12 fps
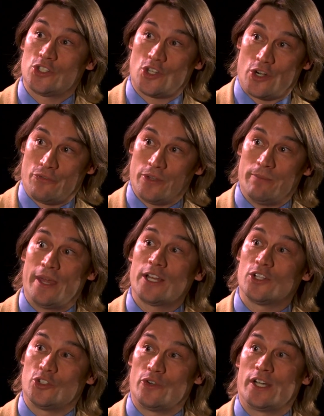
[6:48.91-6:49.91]
to start from the
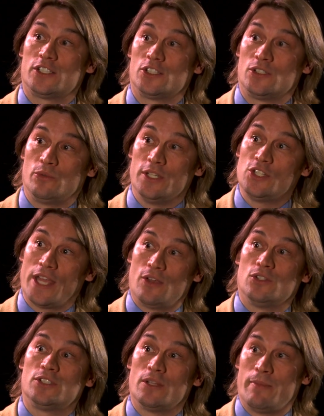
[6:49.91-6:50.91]
medical director to reach
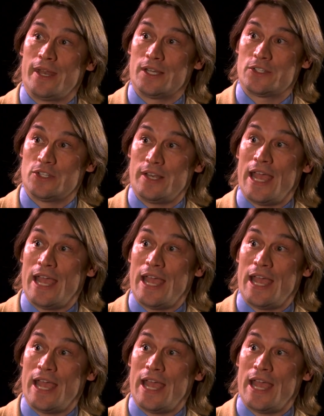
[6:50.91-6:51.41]
out to the medics